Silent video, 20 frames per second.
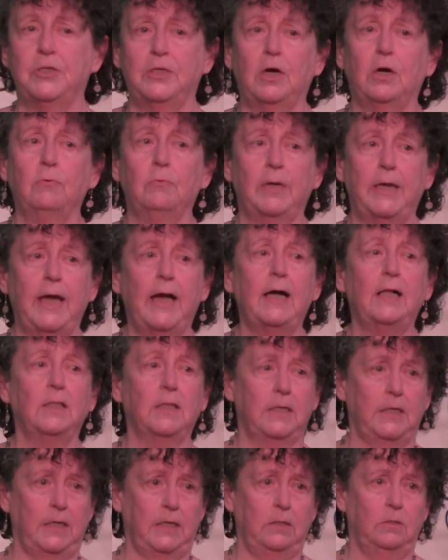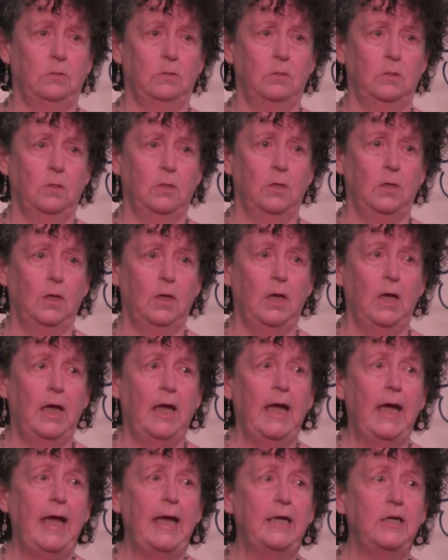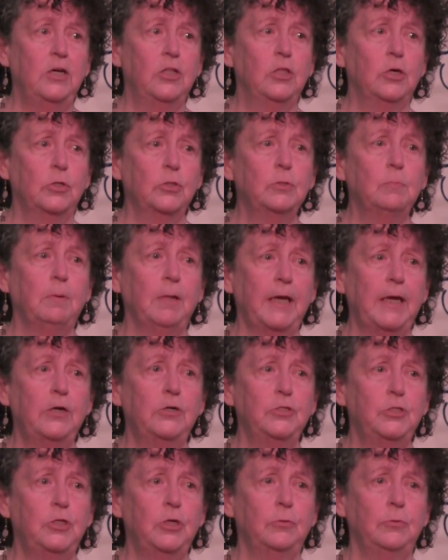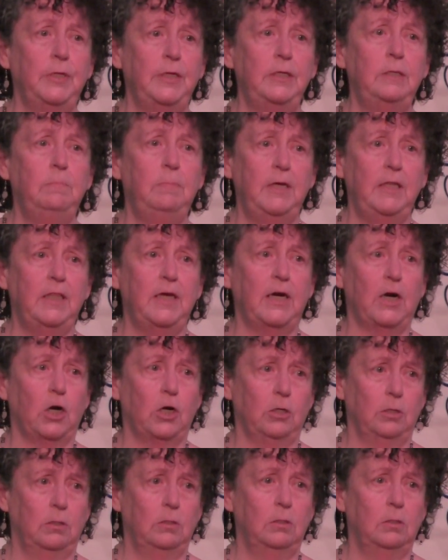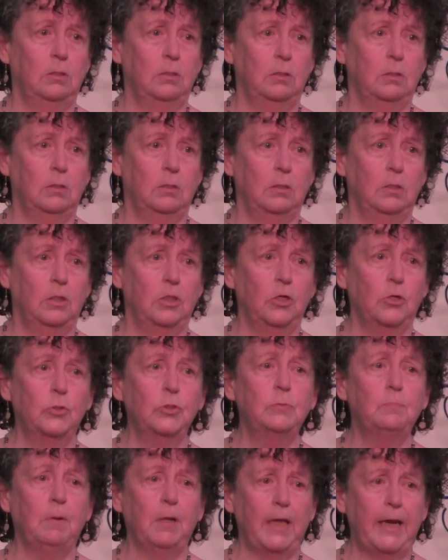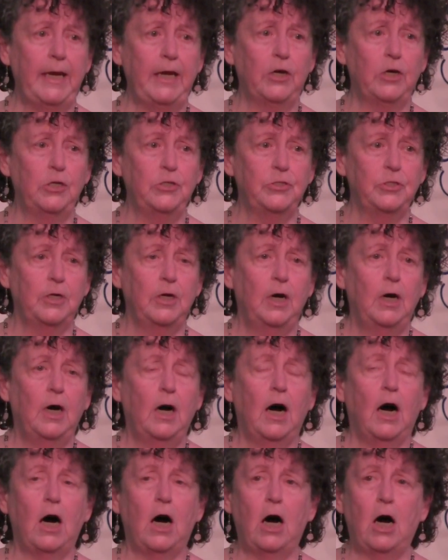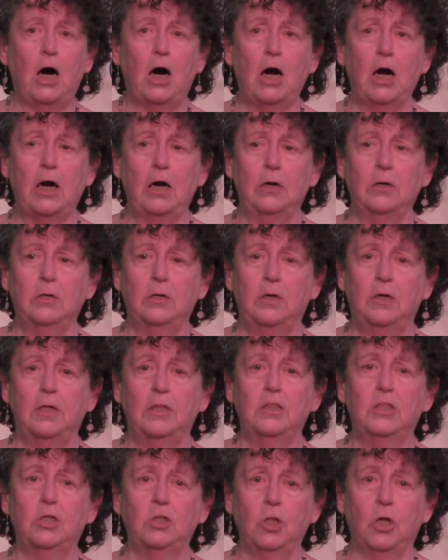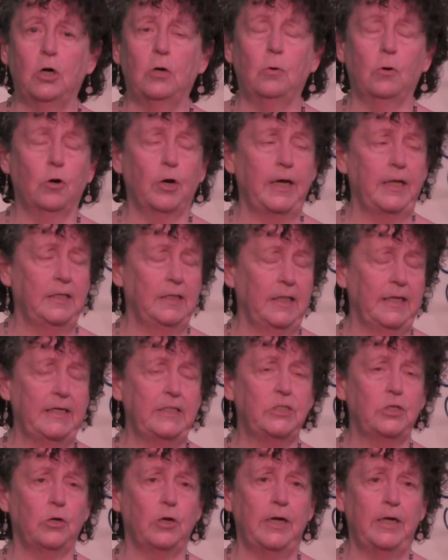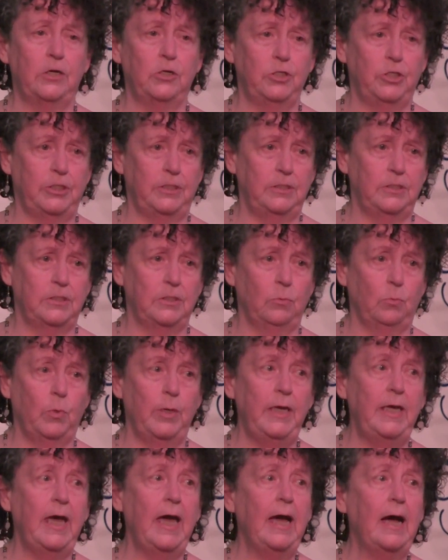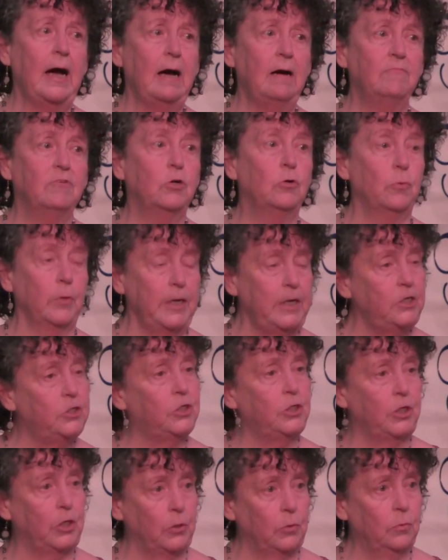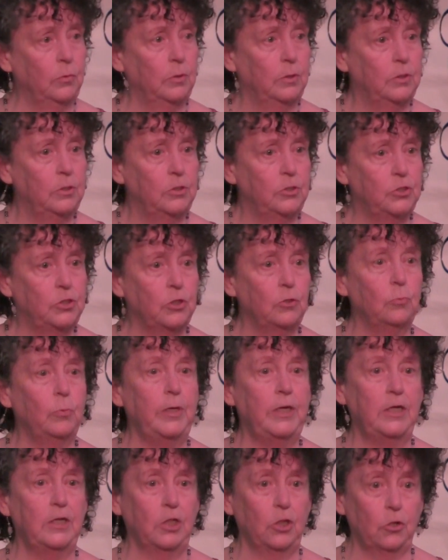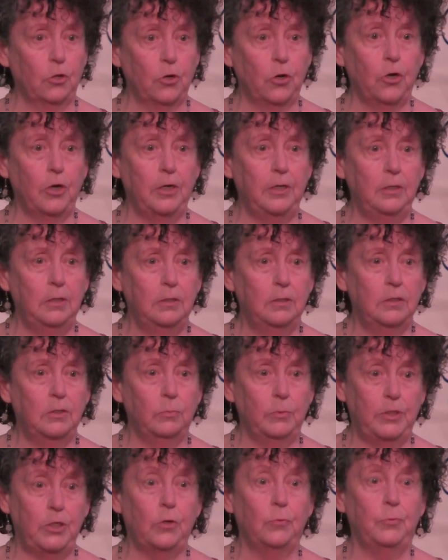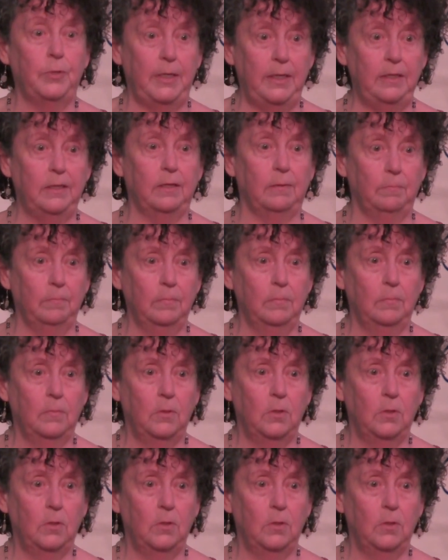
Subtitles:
in our reality. And those players don't need to be there. Those players are the lower and lesser energies that we have agreed to so that we can learn that we don't need them.